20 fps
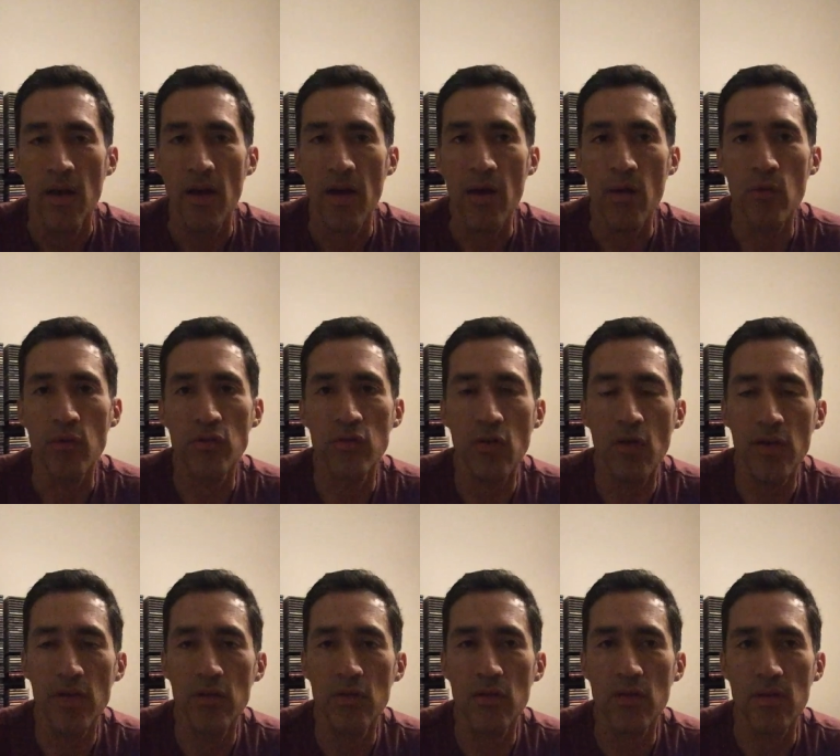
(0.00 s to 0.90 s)
I was
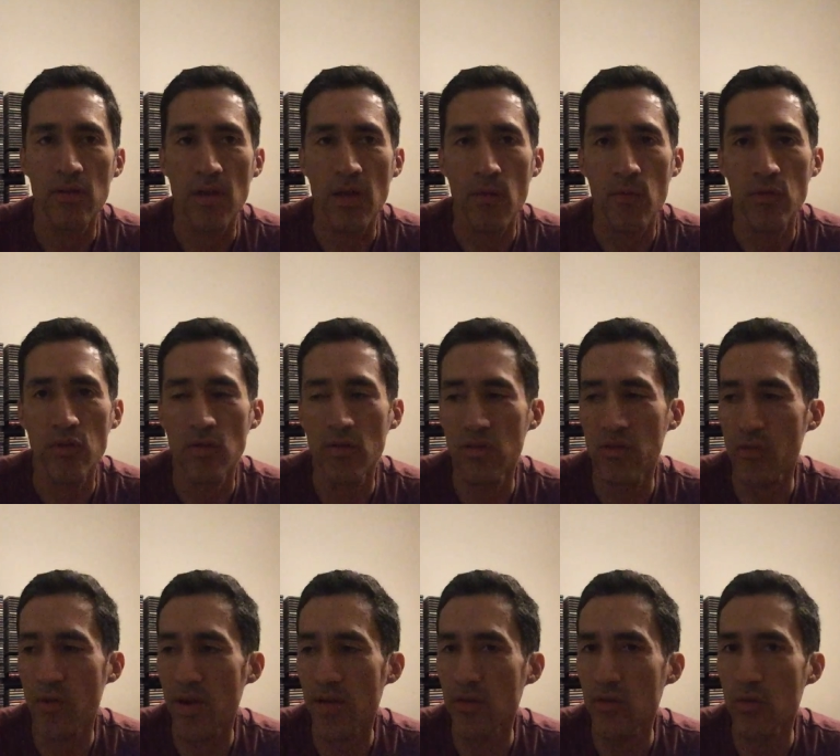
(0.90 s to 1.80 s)
going, to, I was
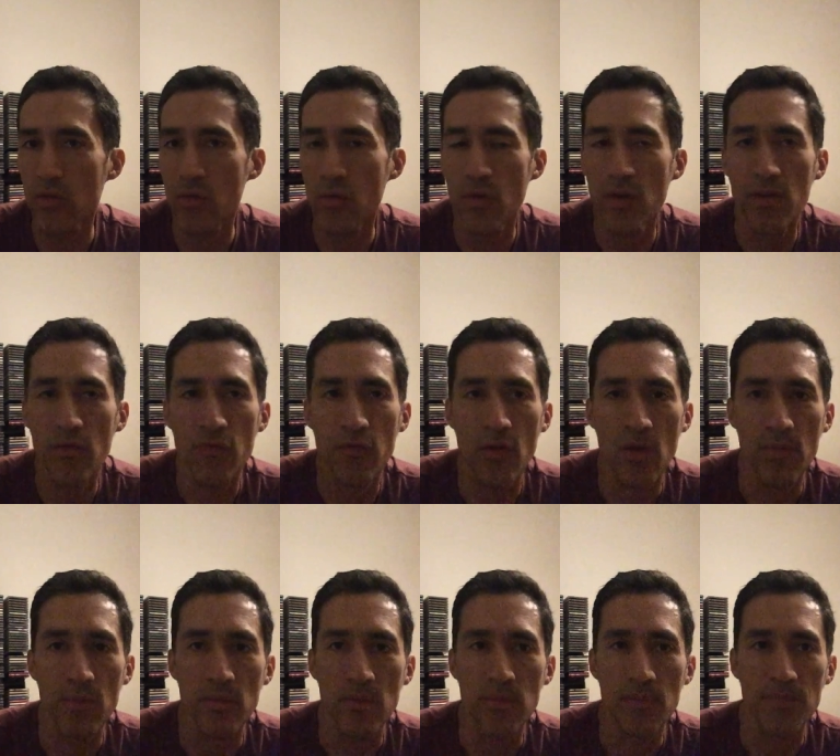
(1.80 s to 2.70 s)
trying to do it
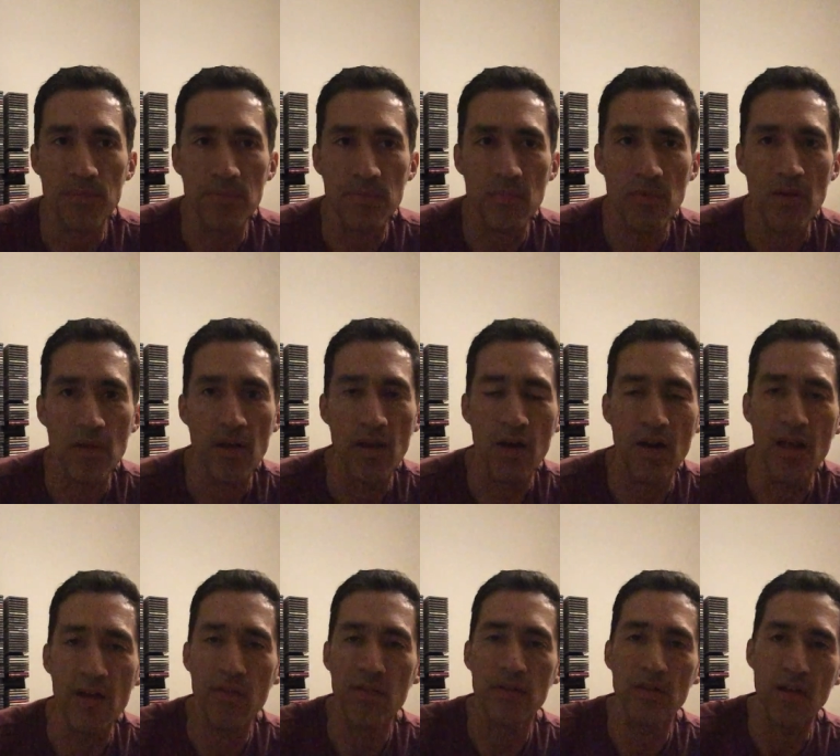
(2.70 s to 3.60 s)
from
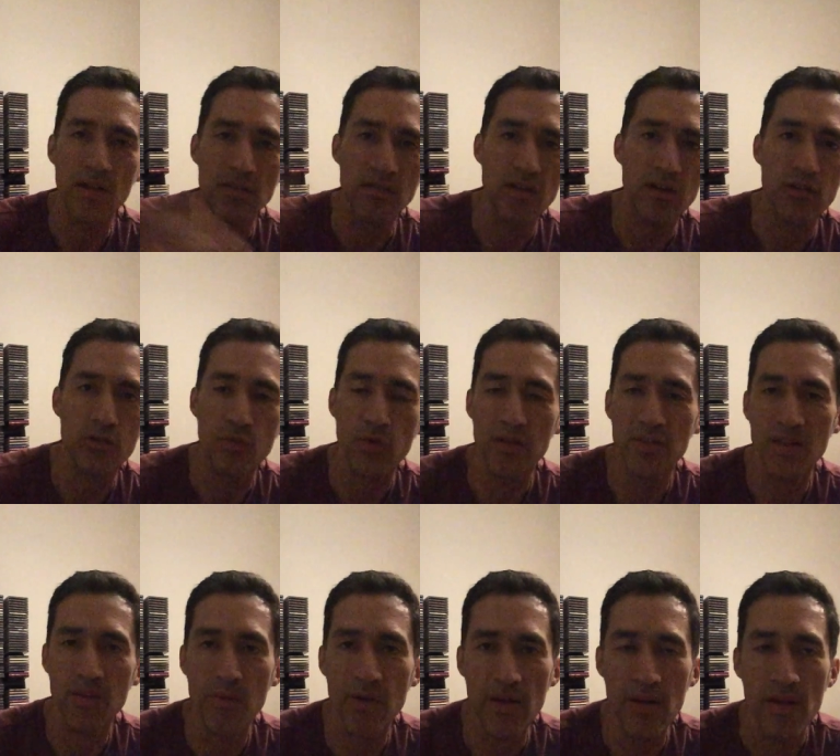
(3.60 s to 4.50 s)
11 until
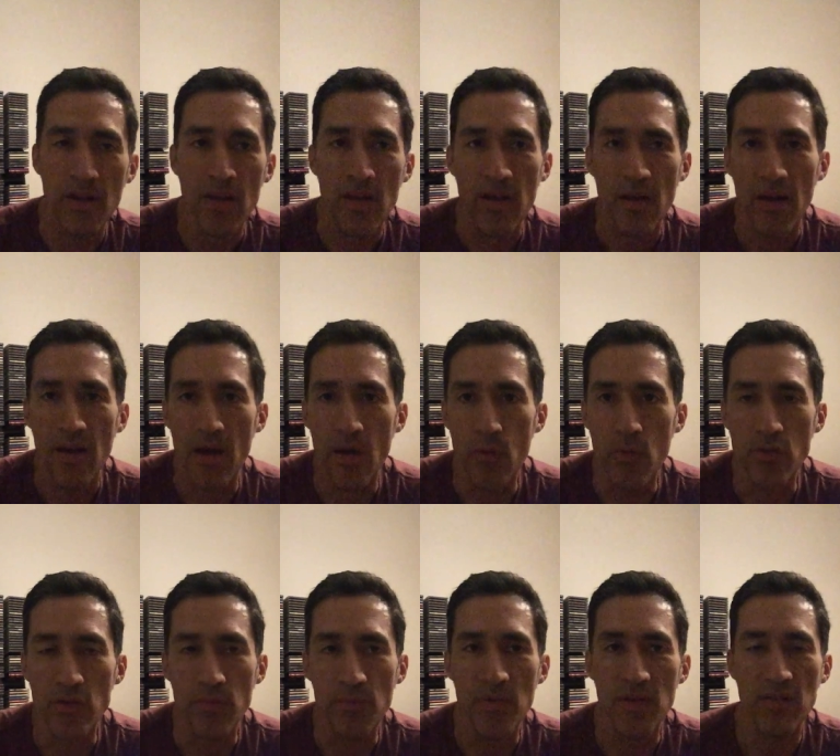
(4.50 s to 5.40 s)
20, but I
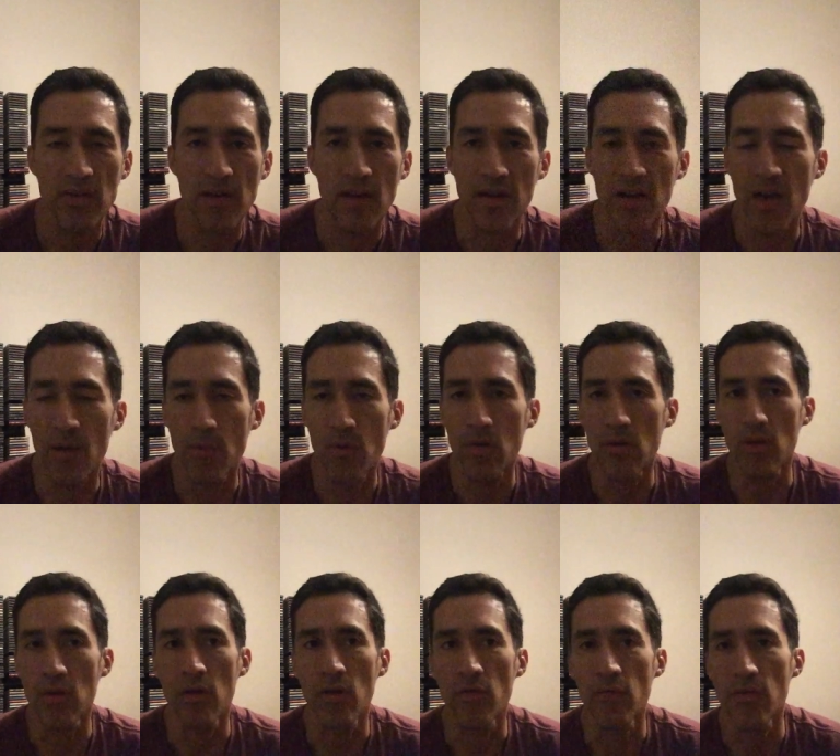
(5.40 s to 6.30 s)
was missing a couple
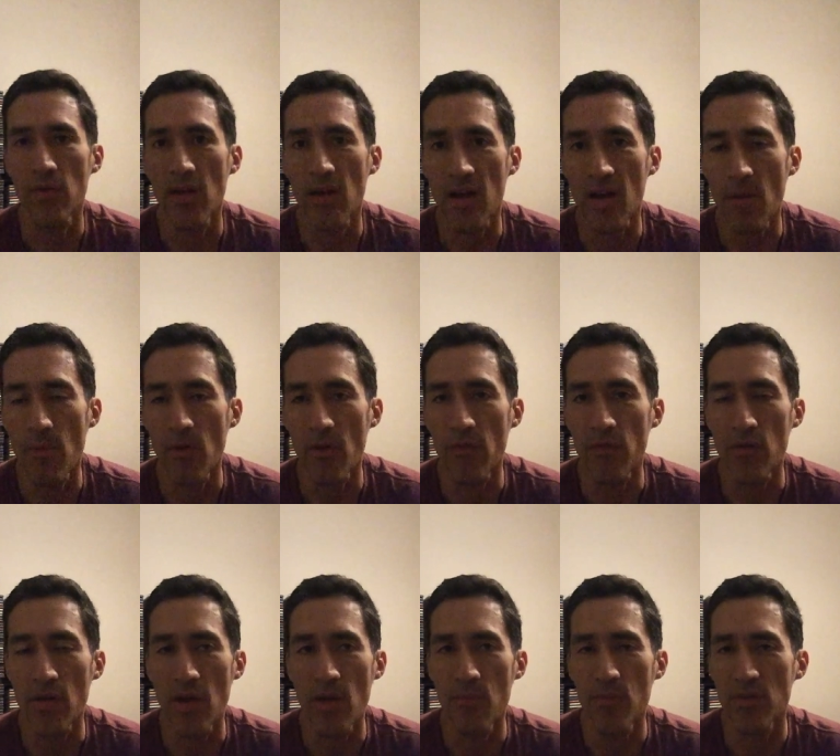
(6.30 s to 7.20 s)
of a couple of
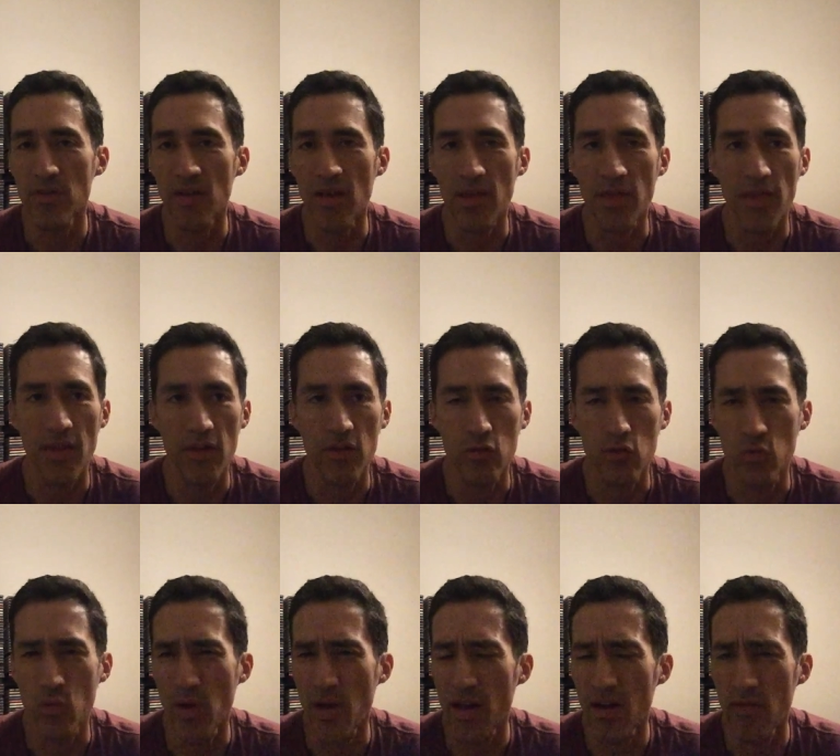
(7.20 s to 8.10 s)
numbers. I think
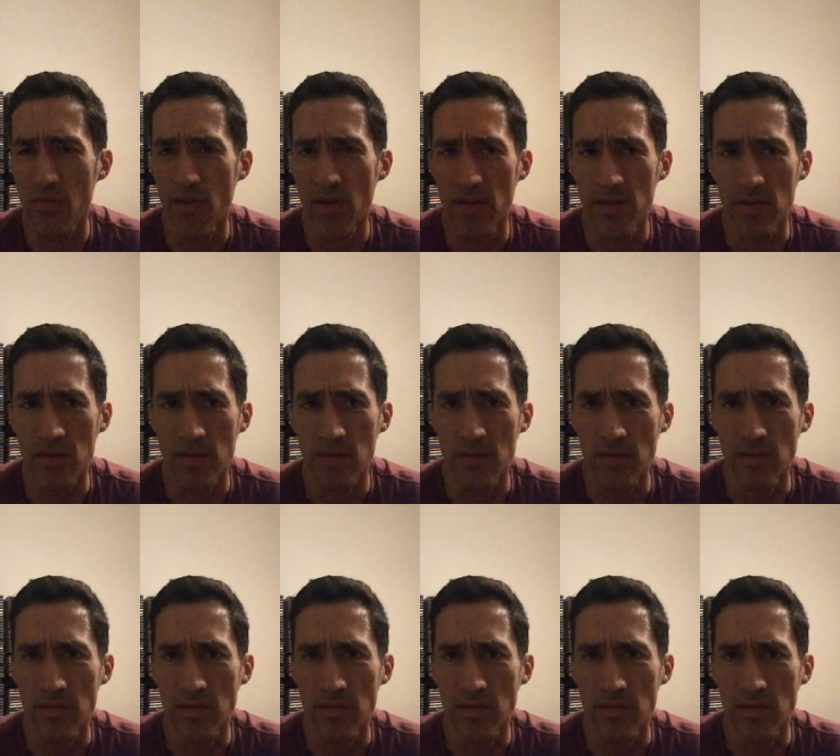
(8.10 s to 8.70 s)
12 and